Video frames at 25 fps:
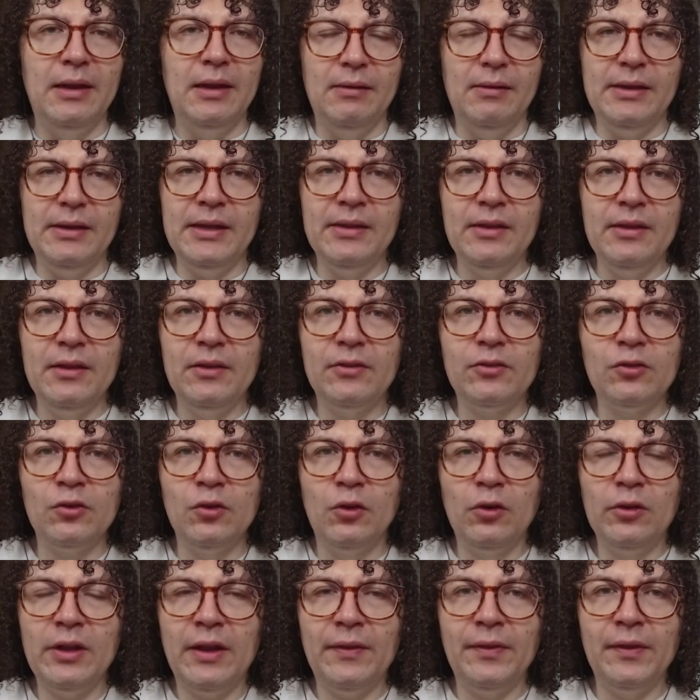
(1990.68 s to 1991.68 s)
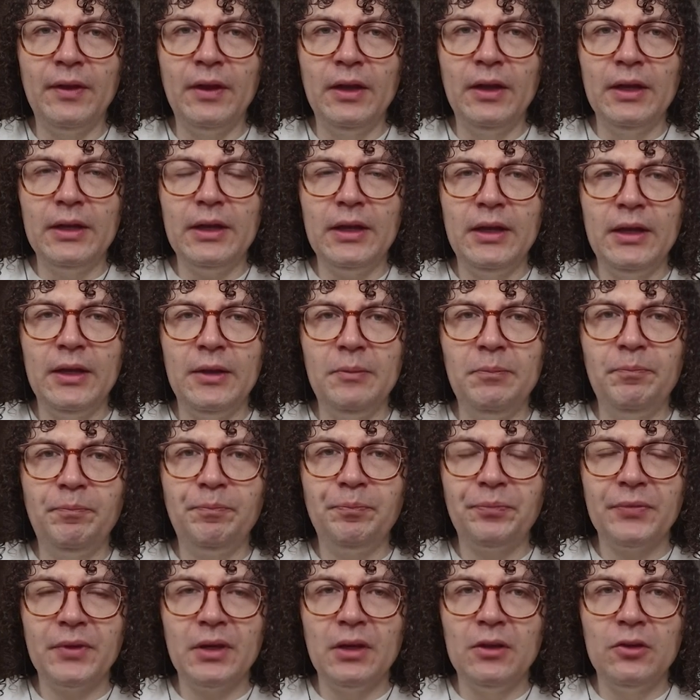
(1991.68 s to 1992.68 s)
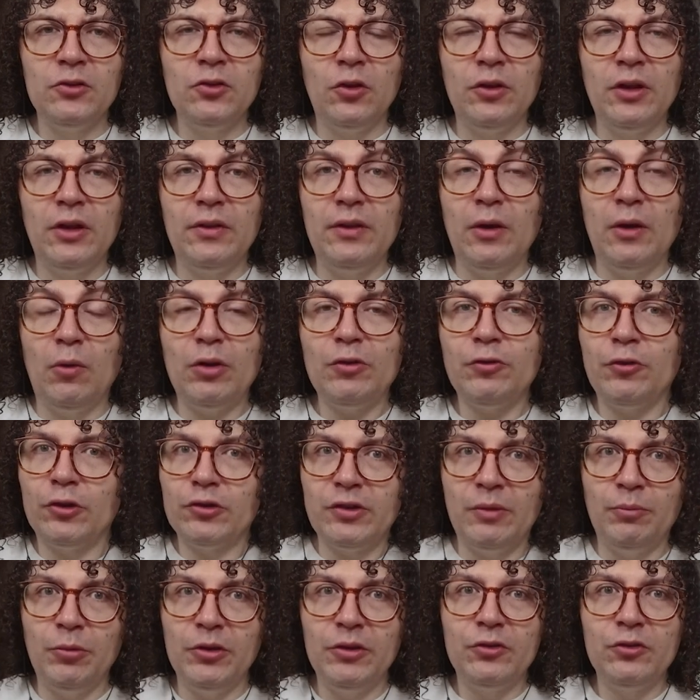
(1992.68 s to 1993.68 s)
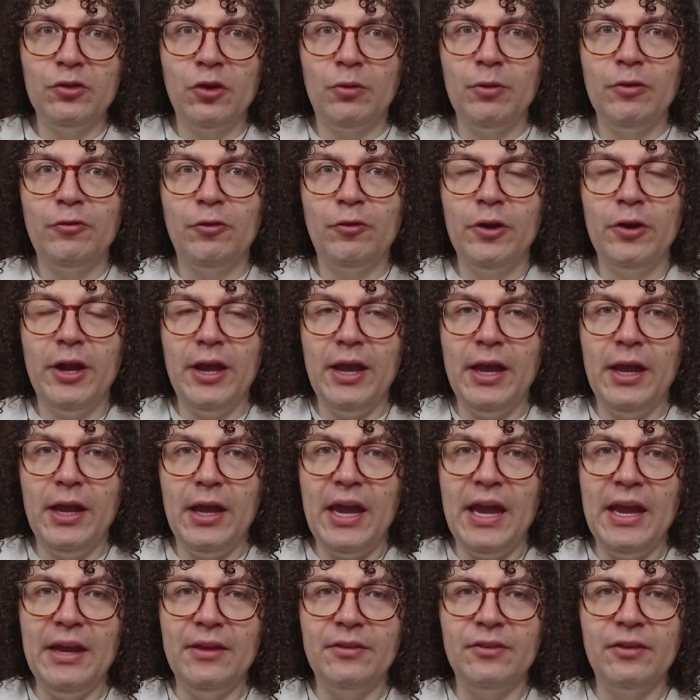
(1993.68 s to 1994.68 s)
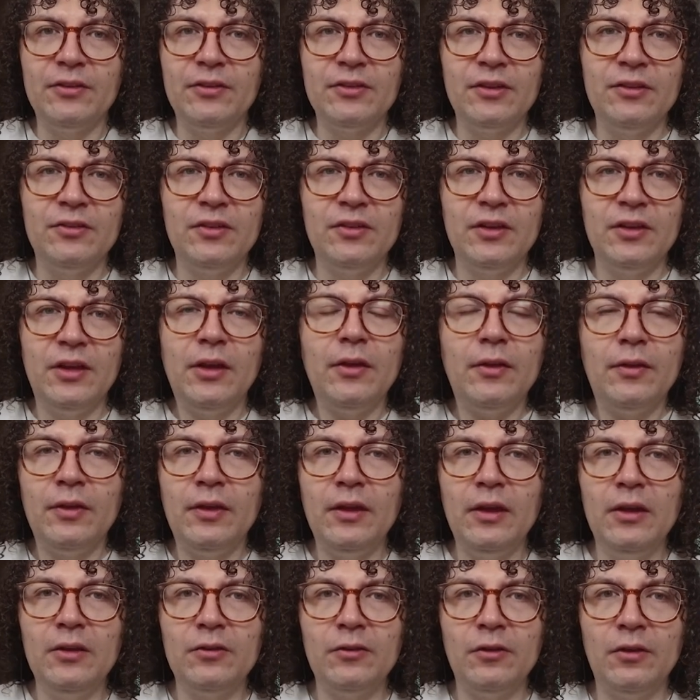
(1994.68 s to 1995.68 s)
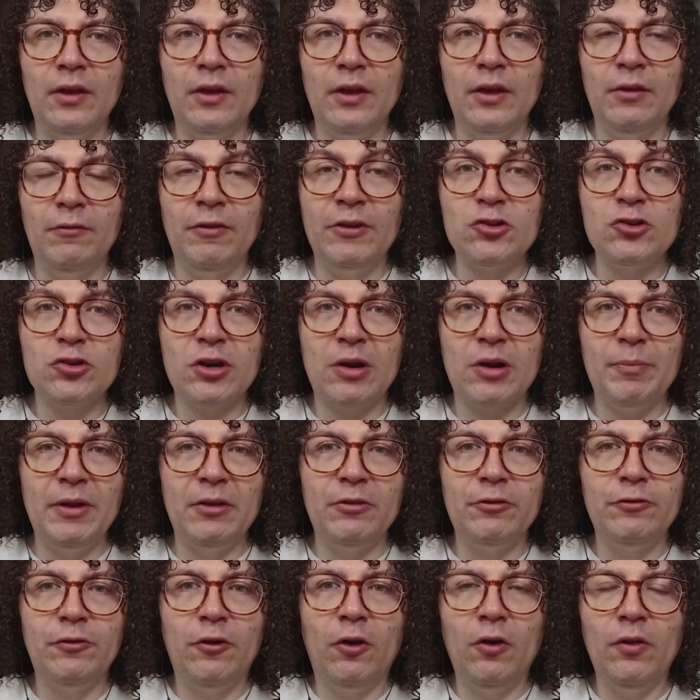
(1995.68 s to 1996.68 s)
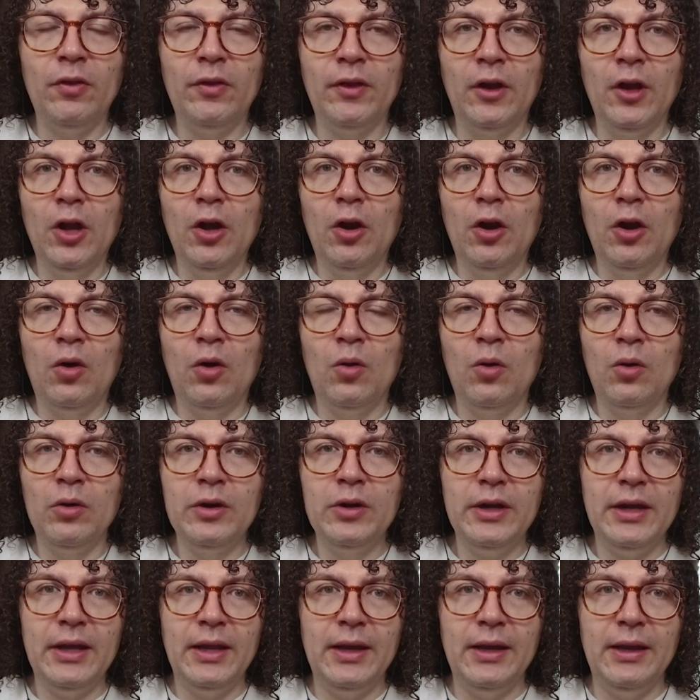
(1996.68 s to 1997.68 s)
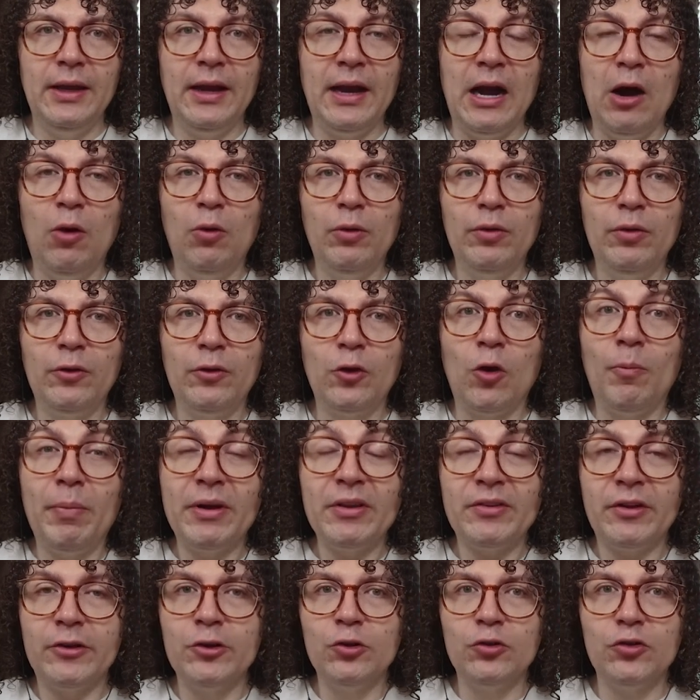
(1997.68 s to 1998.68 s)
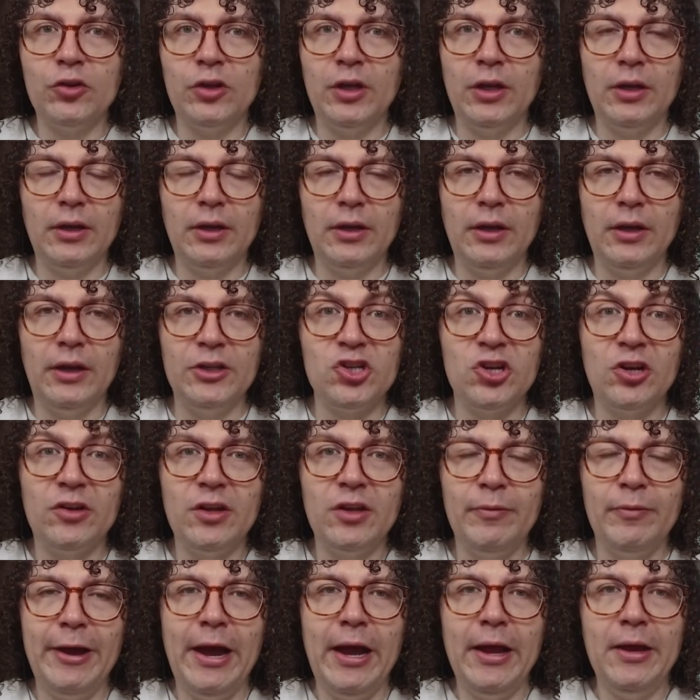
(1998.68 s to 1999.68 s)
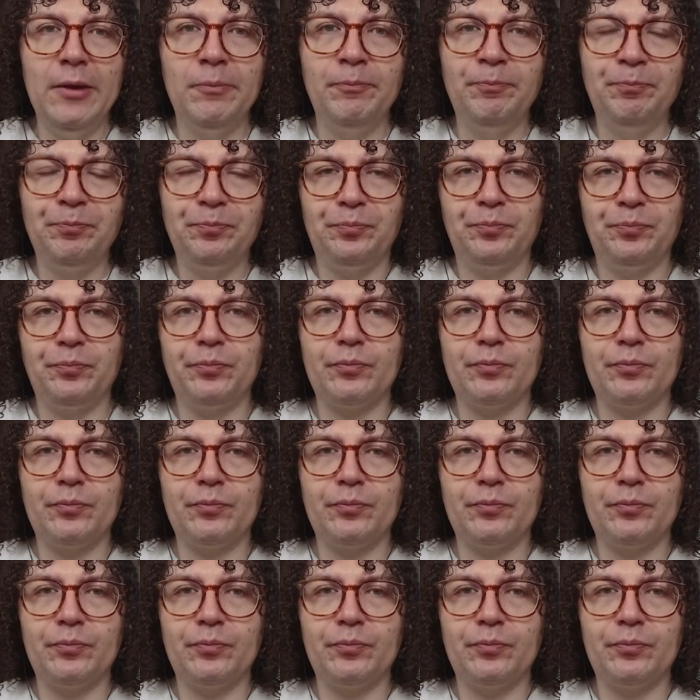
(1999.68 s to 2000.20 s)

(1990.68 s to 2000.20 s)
it is so that there was, for example, this story from A16C, this venture capitalist fund on how companies are using generative AI.